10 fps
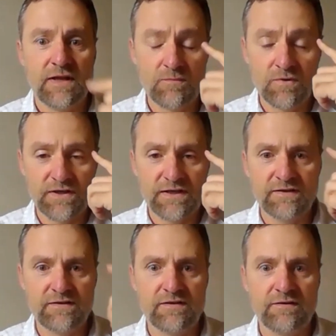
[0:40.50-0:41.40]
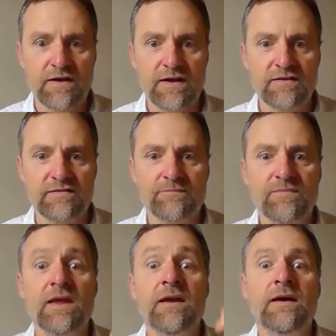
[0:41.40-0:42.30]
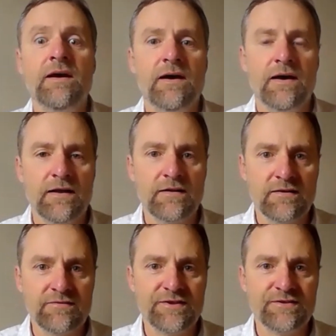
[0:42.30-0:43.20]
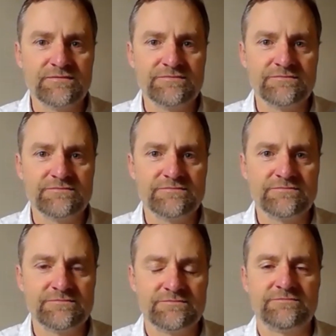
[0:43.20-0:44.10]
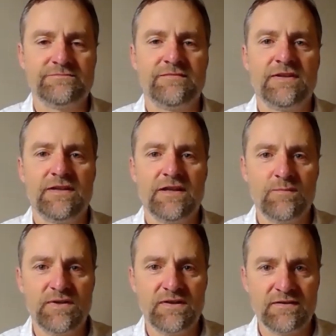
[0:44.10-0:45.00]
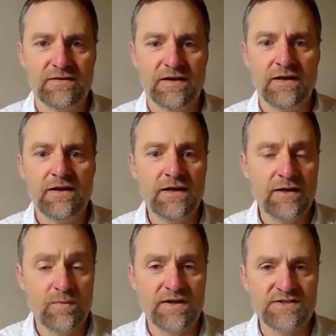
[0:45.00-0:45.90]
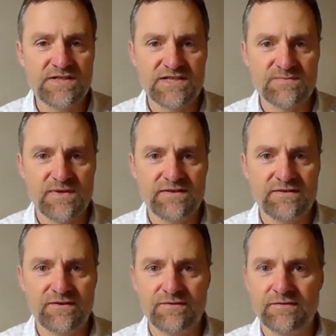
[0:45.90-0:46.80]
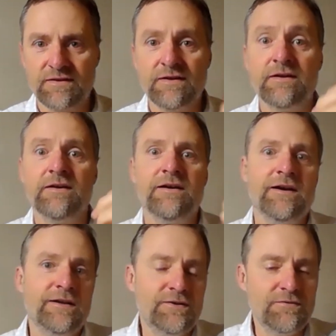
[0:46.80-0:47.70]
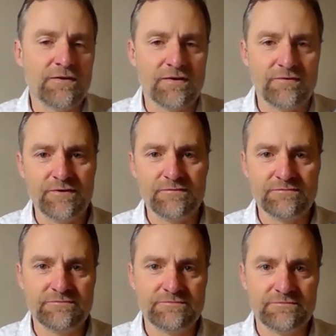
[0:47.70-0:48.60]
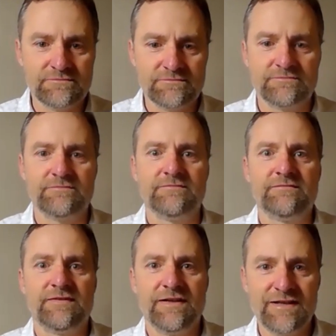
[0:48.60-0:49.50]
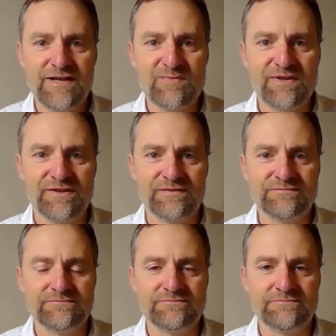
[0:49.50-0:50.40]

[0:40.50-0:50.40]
I'm looking into their eyes. I love you, I'm here. Might change my tone. I do love you. I am here.